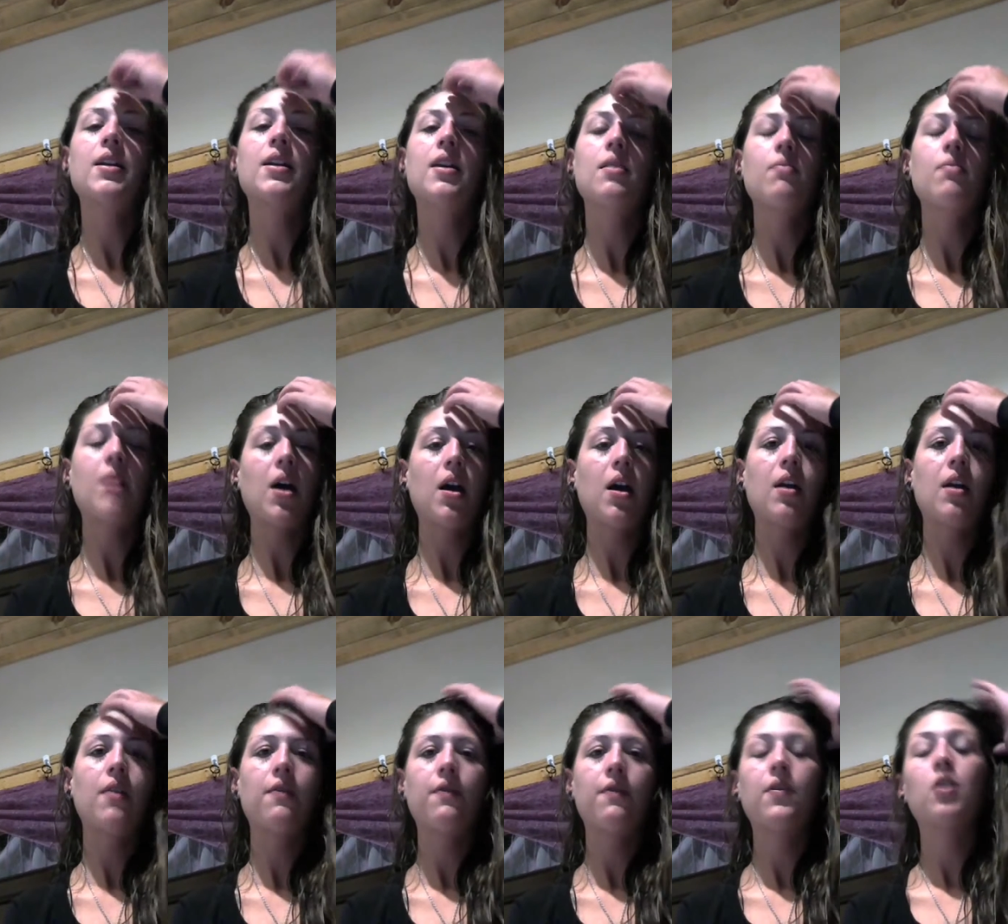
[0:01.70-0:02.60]
My name's
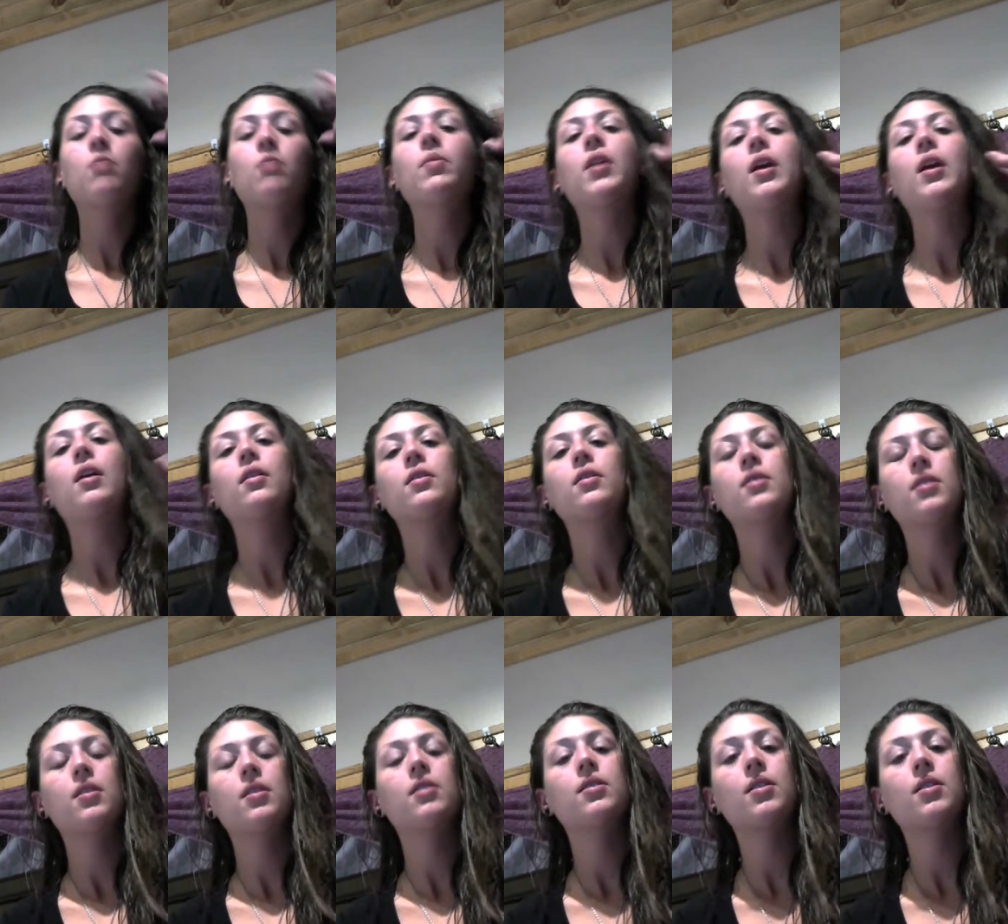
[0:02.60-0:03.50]
Alicia. I did
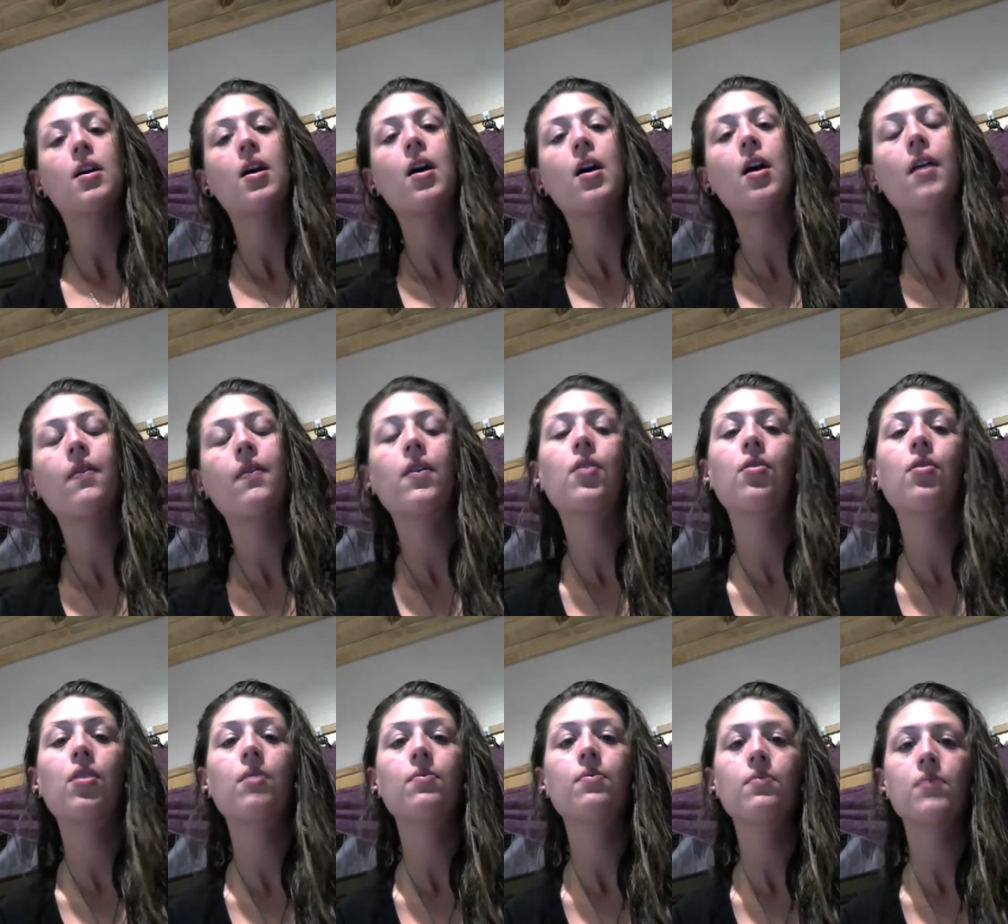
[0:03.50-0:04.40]
my film
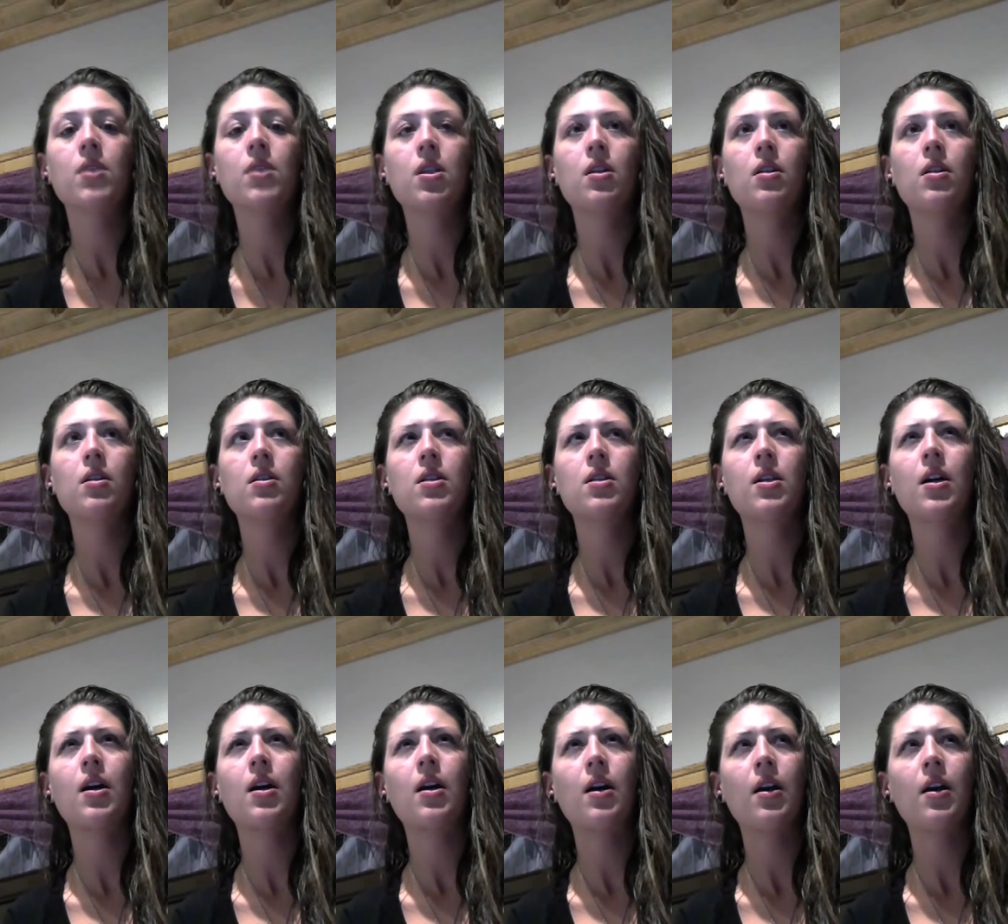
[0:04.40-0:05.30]
analysis
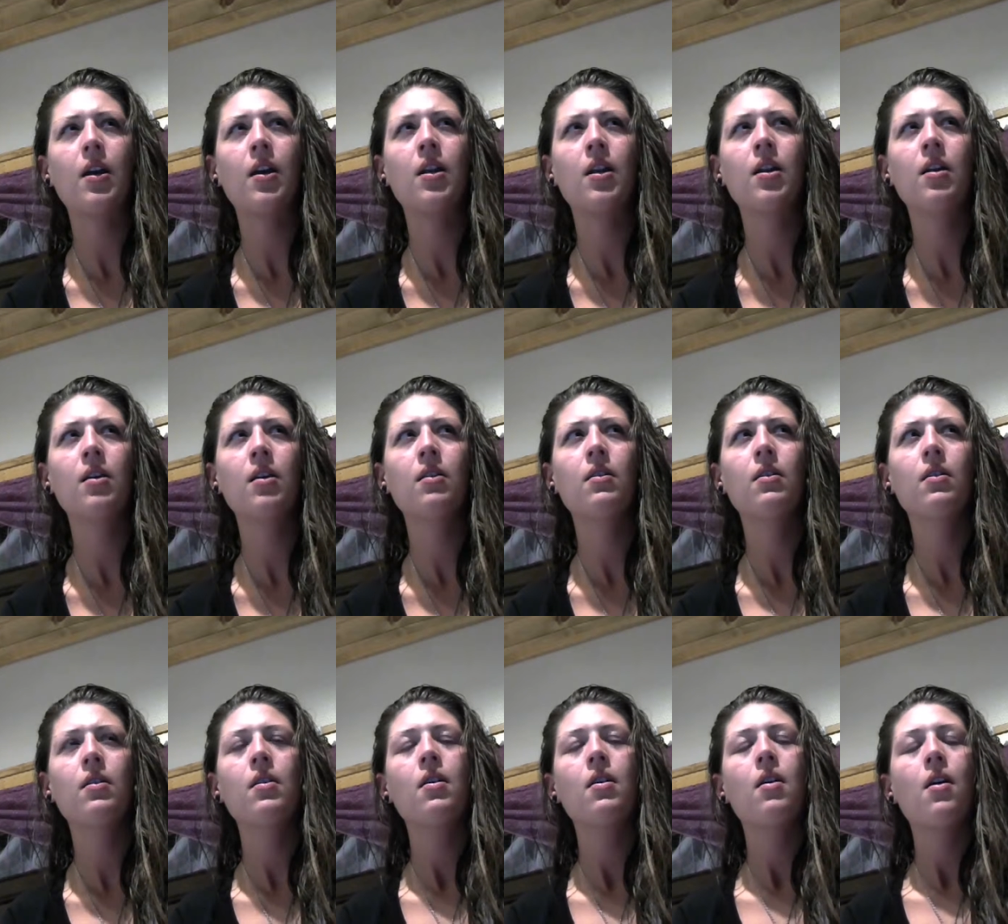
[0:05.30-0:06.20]
on The
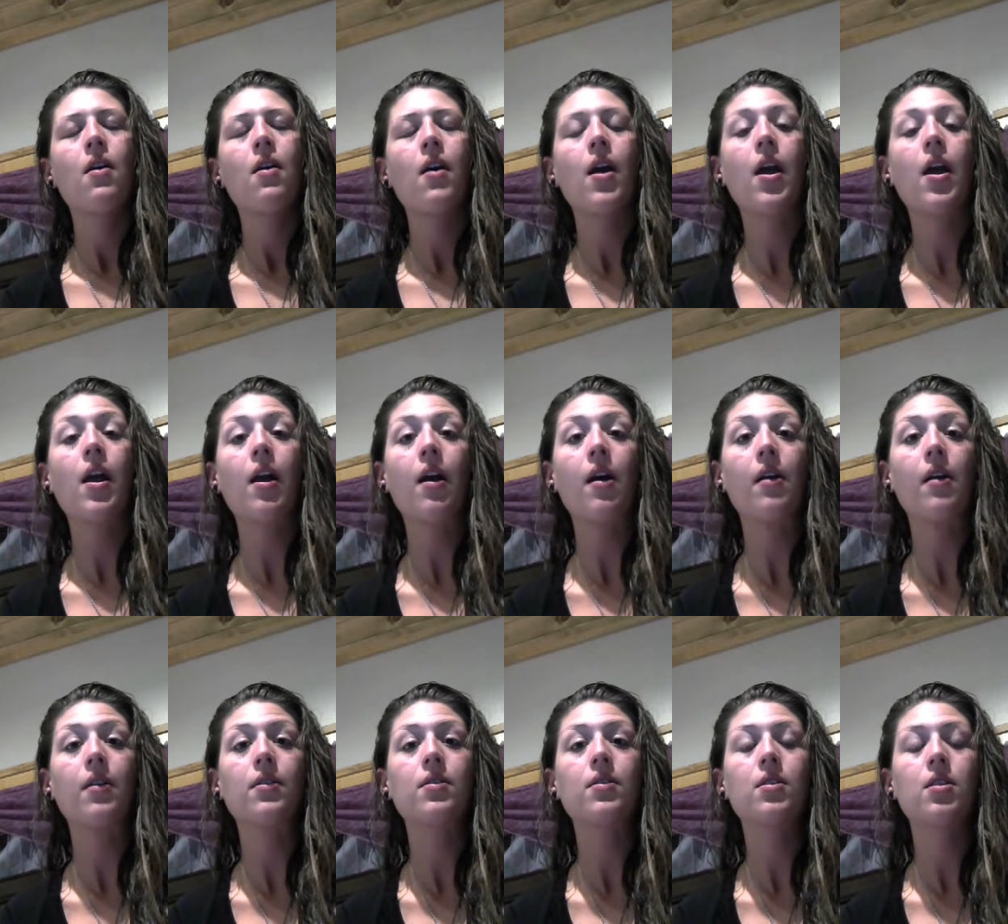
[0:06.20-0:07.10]
Crimson
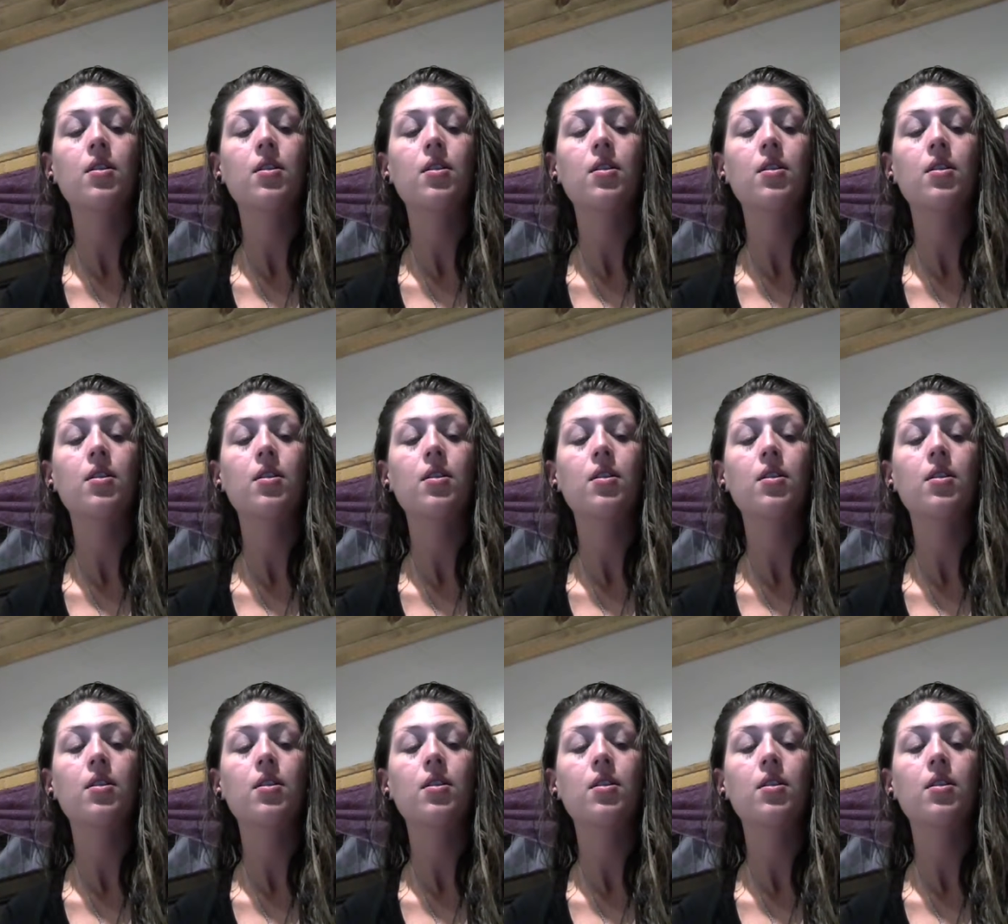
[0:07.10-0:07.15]
Tide,